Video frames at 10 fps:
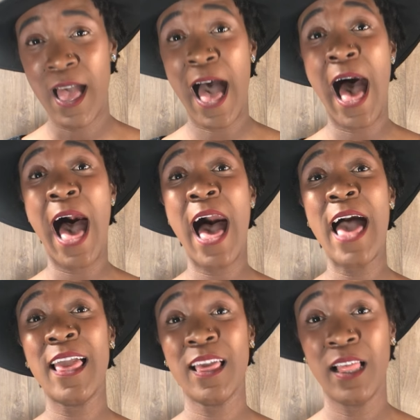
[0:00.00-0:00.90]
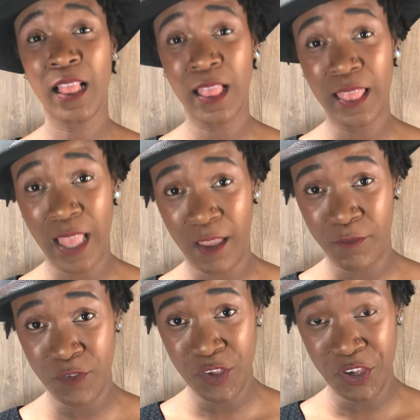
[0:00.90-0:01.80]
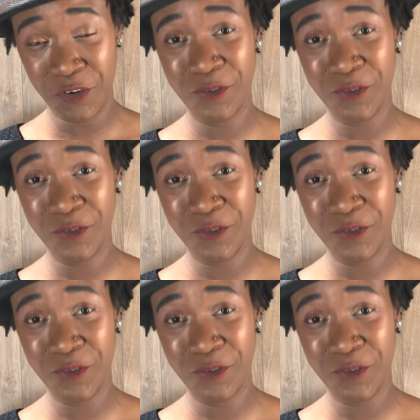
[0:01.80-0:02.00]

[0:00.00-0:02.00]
I love you.